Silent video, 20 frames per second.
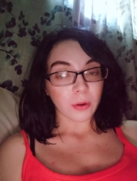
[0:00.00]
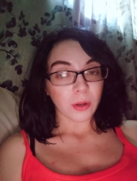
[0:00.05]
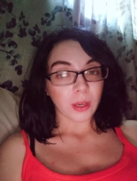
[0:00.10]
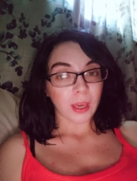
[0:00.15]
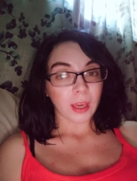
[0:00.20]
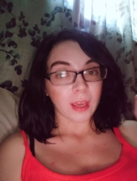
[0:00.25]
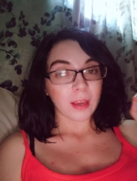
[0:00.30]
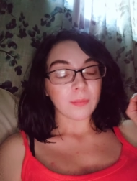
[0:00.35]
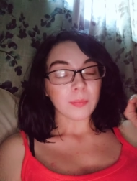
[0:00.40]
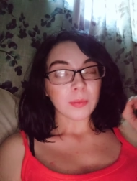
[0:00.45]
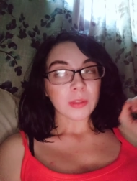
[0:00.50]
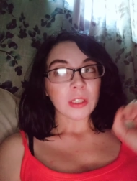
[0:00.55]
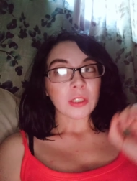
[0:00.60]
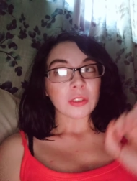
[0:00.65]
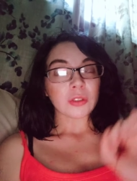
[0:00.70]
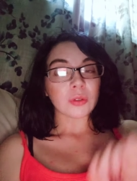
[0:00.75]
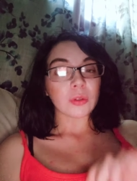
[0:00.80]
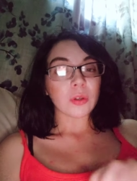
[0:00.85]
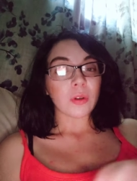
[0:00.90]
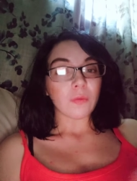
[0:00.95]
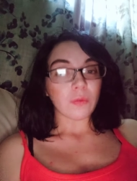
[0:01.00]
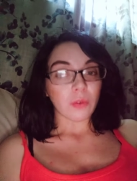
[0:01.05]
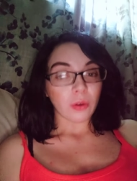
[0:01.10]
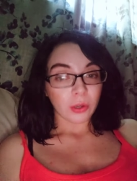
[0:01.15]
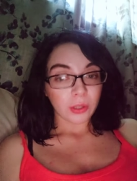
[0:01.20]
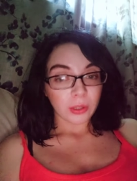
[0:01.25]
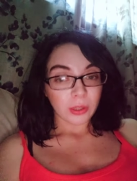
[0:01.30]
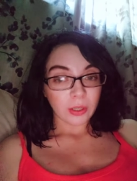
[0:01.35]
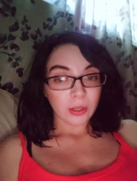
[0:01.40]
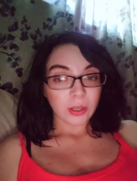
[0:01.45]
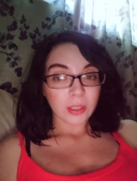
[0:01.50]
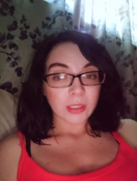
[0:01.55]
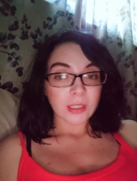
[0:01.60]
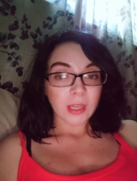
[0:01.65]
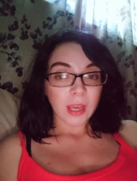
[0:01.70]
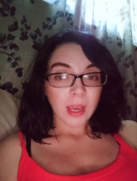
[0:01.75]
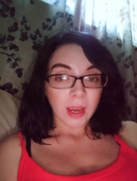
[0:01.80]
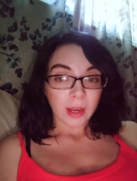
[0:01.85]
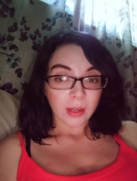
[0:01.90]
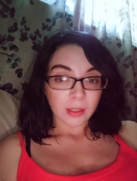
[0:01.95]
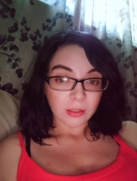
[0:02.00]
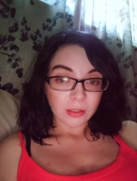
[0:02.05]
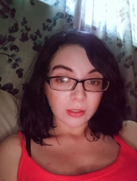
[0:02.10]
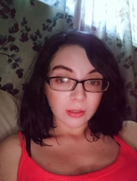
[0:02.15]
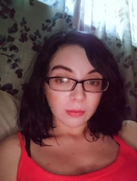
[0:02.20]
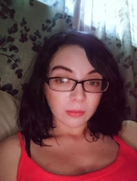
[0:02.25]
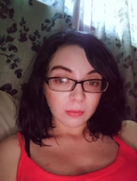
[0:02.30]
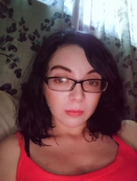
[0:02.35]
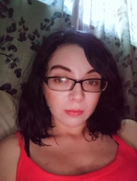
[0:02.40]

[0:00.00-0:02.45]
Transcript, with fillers: okay, to avoid their attacks.